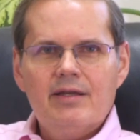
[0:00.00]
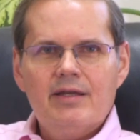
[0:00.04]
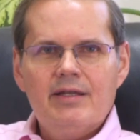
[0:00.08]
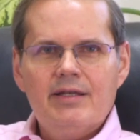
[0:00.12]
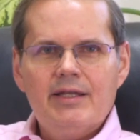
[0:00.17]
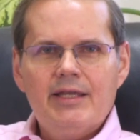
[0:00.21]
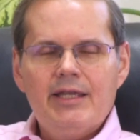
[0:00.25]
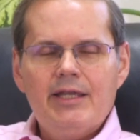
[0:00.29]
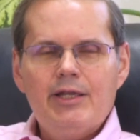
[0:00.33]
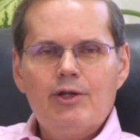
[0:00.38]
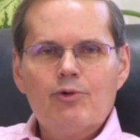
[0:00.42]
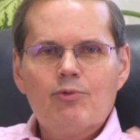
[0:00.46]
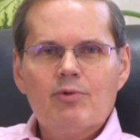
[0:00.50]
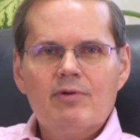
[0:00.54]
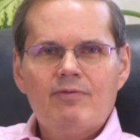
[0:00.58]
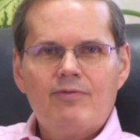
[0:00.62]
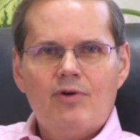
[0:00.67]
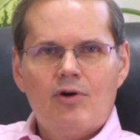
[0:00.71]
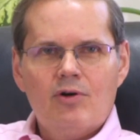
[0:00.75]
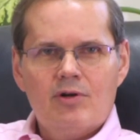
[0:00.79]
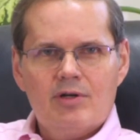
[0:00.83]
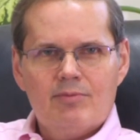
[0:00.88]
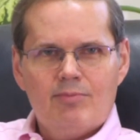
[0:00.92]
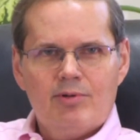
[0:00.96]
An
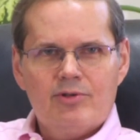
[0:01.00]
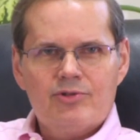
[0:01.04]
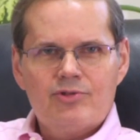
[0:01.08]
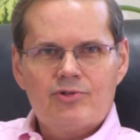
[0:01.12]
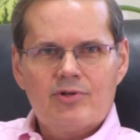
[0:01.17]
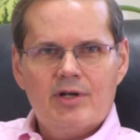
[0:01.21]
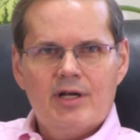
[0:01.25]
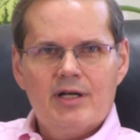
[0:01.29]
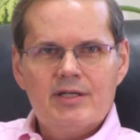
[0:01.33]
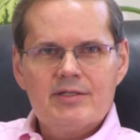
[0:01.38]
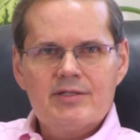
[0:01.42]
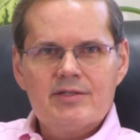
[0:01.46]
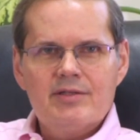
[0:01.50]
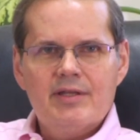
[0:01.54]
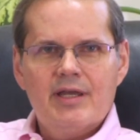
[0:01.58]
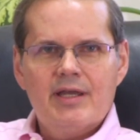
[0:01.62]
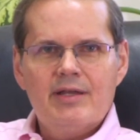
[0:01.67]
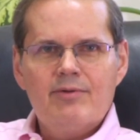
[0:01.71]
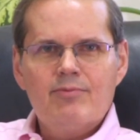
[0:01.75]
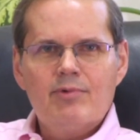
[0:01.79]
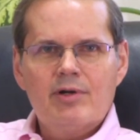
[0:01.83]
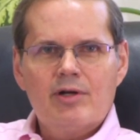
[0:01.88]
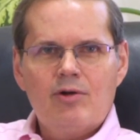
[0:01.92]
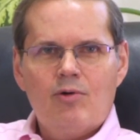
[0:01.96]
irrevocable trust
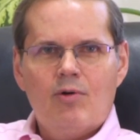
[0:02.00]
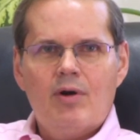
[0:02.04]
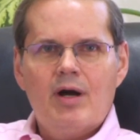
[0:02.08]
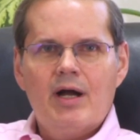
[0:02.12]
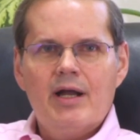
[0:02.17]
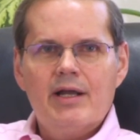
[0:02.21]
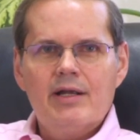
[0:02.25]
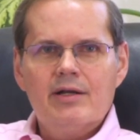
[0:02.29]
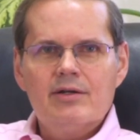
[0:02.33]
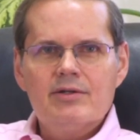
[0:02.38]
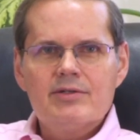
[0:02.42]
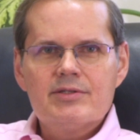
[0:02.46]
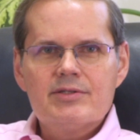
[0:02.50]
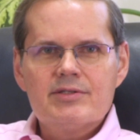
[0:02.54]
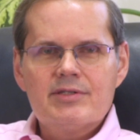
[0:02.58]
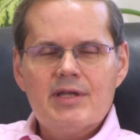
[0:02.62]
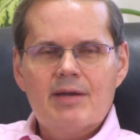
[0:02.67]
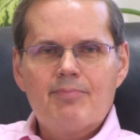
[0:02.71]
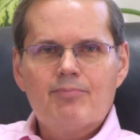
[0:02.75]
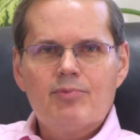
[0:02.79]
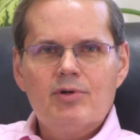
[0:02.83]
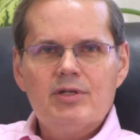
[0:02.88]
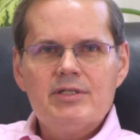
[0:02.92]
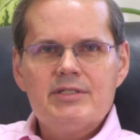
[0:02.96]
then requires
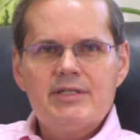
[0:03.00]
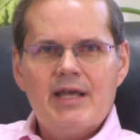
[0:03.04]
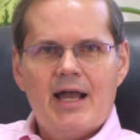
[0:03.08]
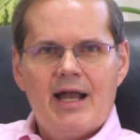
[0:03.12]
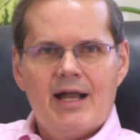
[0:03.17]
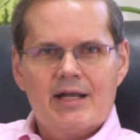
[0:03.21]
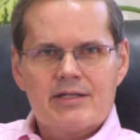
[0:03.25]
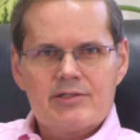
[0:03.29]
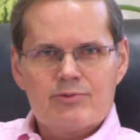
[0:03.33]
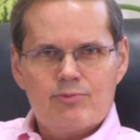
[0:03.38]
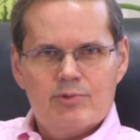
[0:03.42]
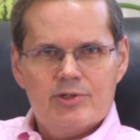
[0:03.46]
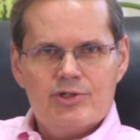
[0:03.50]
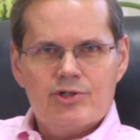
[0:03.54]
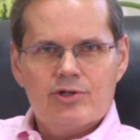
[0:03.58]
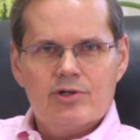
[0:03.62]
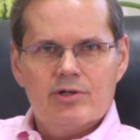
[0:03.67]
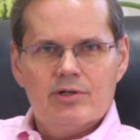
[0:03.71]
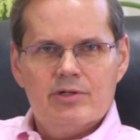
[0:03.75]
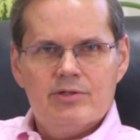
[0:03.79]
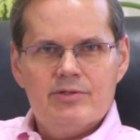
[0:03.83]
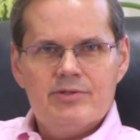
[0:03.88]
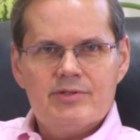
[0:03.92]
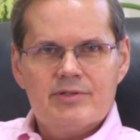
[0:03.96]
separate tax
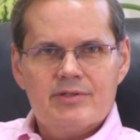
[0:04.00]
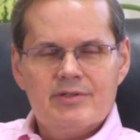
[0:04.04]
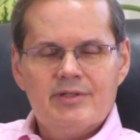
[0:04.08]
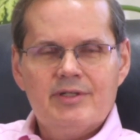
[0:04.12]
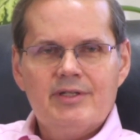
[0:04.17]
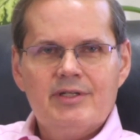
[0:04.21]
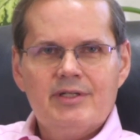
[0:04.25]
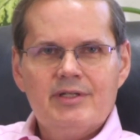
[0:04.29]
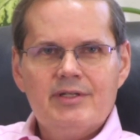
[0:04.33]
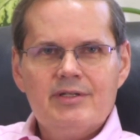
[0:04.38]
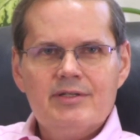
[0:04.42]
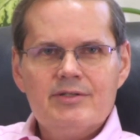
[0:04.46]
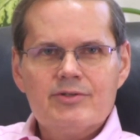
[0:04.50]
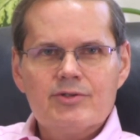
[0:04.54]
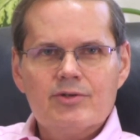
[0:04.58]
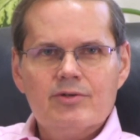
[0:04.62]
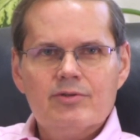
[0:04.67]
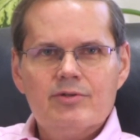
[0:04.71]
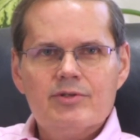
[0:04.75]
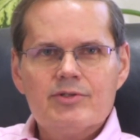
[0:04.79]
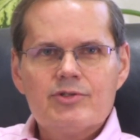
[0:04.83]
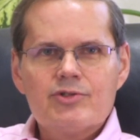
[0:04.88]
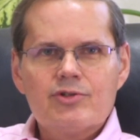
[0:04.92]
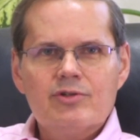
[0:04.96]
returns. So
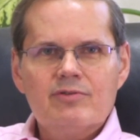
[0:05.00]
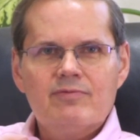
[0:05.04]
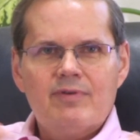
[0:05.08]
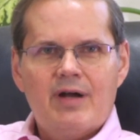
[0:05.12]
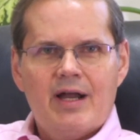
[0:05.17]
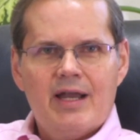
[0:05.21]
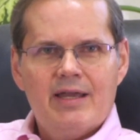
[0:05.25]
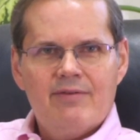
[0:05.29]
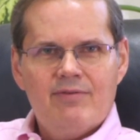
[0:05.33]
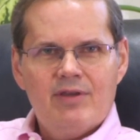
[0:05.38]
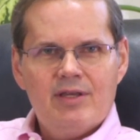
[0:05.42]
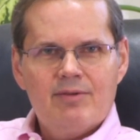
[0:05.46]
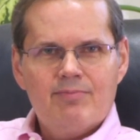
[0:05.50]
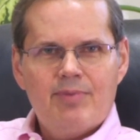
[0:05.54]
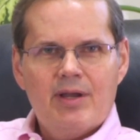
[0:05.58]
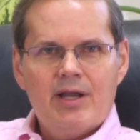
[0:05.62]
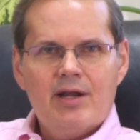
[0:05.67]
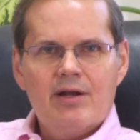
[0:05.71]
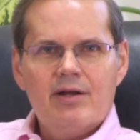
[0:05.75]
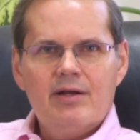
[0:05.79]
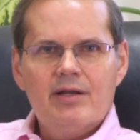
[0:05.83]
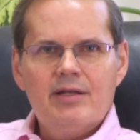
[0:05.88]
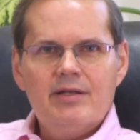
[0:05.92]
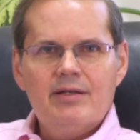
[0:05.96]
the surviving
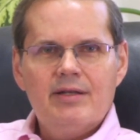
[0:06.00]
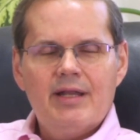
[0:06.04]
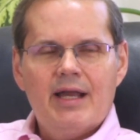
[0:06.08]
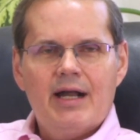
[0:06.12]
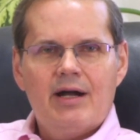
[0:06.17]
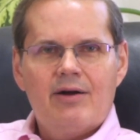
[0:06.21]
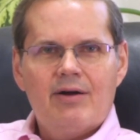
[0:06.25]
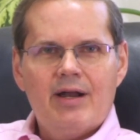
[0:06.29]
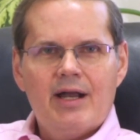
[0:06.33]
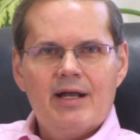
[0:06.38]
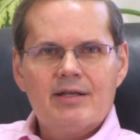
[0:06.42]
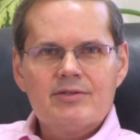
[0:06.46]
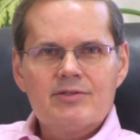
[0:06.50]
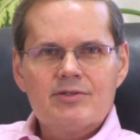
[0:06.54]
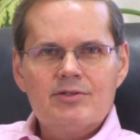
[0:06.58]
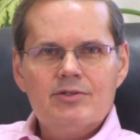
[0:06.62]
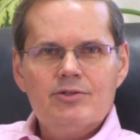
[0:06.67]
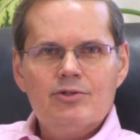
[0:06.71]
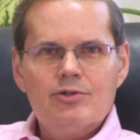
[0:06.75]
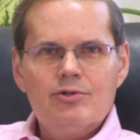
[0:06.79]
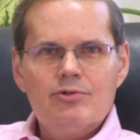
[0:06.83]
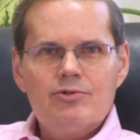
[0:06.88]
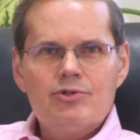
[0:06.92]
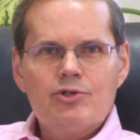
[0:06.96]
parent now has to
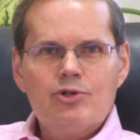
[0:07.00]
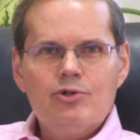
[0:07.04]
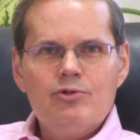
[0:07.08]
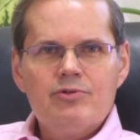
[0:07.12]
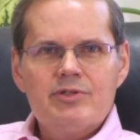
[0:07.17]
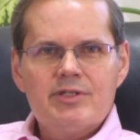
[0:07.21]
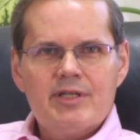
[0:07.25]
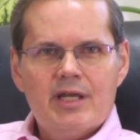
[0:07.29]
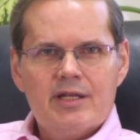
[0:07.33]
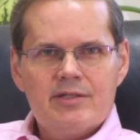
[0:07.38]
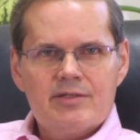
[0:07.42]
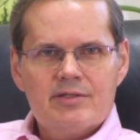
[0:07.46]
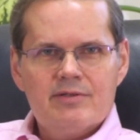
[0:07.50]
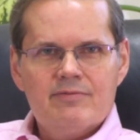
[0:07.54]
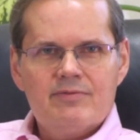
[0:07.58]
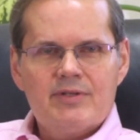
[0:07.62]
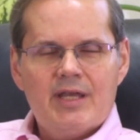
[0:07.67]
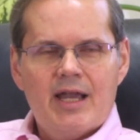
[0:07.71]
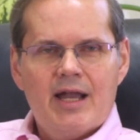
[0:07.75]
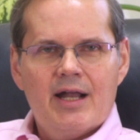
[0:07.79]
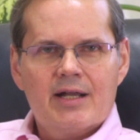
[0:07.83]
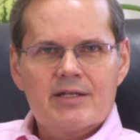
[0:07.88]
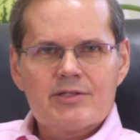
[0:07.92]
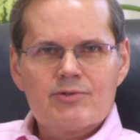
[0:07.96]
do two sets of
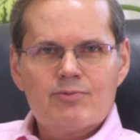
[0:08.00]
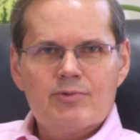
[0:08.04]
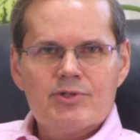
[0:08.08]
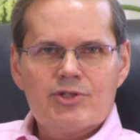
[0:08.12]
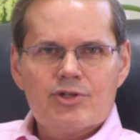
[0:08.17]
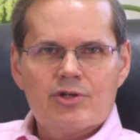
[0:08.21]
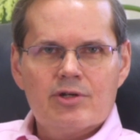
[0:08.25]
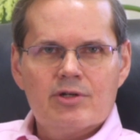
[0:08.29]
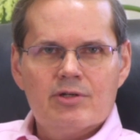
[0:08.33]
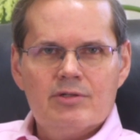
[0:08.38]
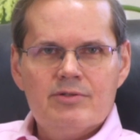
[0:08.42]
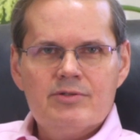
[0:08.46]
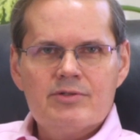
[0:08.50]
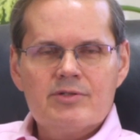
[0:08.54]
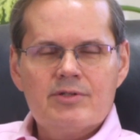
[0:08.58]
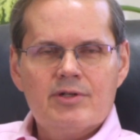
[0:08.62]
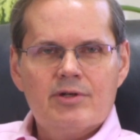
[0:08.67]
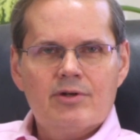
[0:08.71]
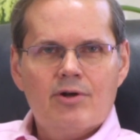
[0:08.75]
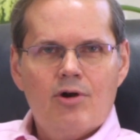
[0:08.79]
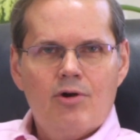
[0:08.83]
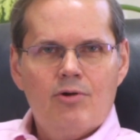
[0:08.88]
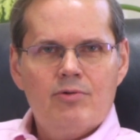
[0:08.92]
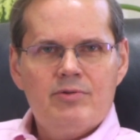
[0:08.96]
tax returns,
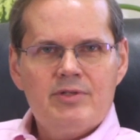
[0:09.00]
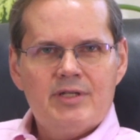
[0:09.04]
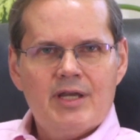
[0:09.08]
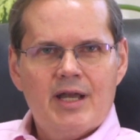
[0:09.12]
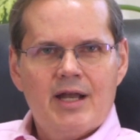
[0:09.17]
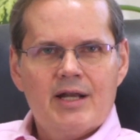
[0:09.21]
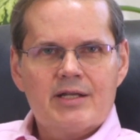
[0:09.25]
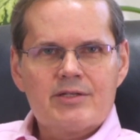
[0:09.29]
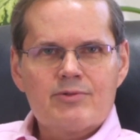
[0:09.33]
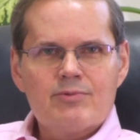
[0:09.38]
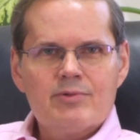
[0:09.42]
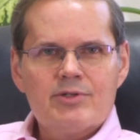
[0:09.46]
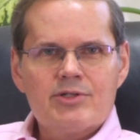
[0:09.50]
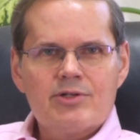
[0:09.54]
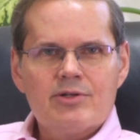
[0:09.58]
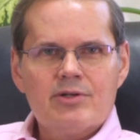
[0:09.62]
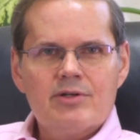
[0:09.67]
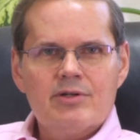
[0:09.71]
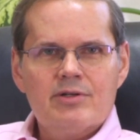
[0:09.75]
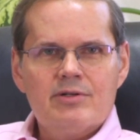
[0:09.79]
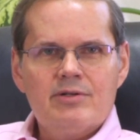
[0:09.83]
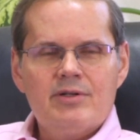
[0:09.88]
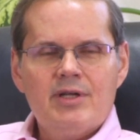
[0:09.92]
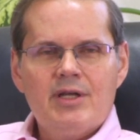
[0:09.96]
their own tax
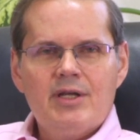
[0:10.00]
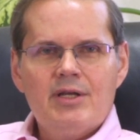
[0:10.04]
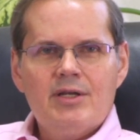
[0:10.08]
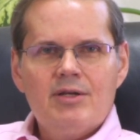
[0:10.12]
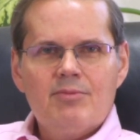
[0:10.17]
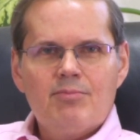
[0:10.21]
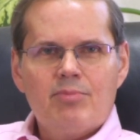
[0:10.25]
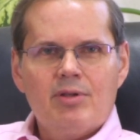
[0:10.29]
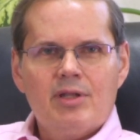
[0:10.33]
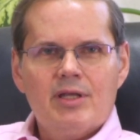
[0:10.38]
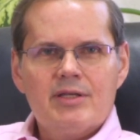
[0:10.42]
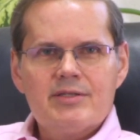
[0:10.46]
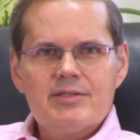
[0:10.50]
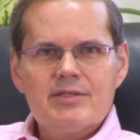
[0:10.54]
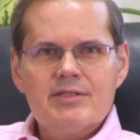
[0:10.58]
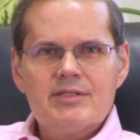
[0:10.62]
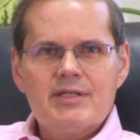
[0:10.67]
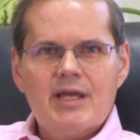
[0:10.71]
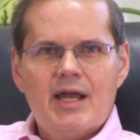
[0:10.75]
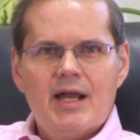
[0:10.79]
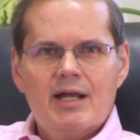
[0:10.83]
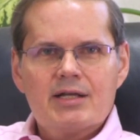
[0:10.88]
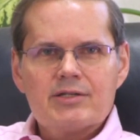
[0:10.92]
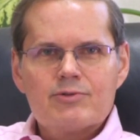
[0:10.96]
return plus a
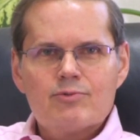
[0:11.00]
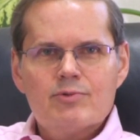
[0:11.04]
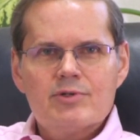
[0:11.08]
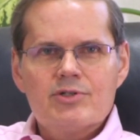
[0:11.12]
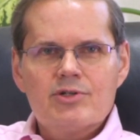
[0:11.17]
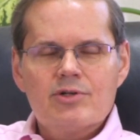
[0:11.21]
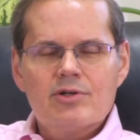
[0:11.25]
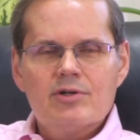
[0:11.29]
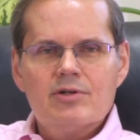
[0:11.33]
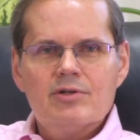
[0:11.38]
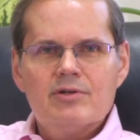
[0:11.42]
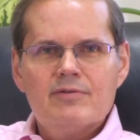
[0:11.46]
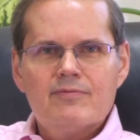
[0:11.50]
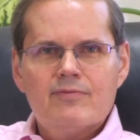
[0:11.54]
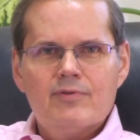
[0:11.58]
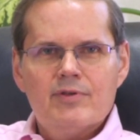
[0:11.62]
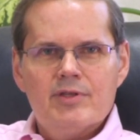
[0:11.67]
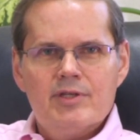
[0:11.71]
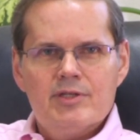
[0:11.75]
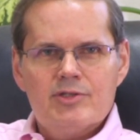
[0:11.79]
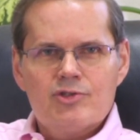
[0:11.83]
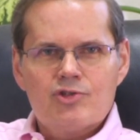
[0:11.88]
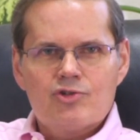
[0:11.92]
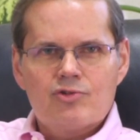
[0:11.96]
tax return for
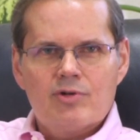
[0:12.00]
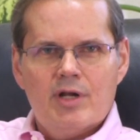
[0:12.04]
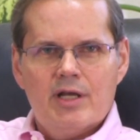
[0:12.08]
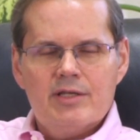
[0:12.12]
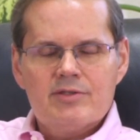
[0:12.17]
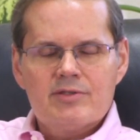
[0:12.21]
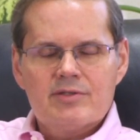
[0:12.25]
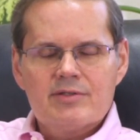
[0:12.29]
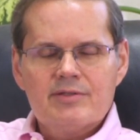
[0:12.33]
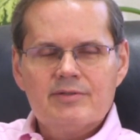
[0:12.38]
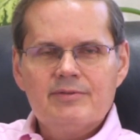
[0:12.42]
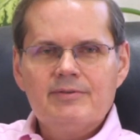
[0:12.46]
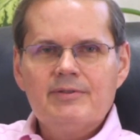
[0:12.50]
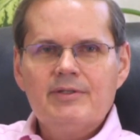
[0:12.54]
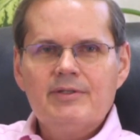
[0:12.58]
this trust.